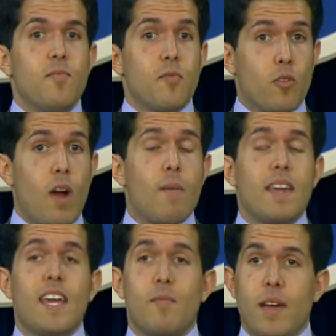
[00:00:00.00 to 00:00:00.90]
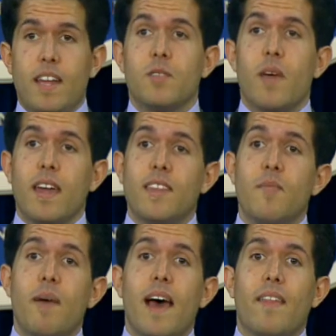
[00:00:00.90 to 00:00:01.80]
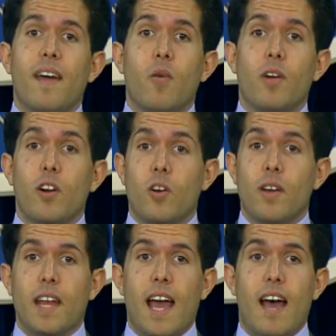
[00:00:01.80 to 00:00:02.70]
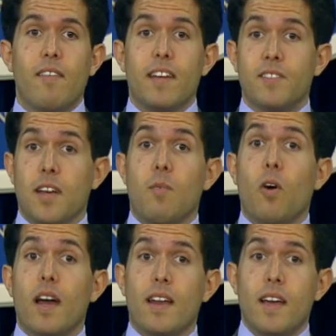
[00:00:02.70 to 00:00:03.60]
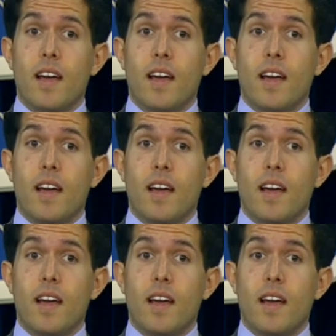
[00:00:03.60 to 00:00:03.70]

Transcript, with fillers: The Romney campaign is making the bet that we are going to have a somewhat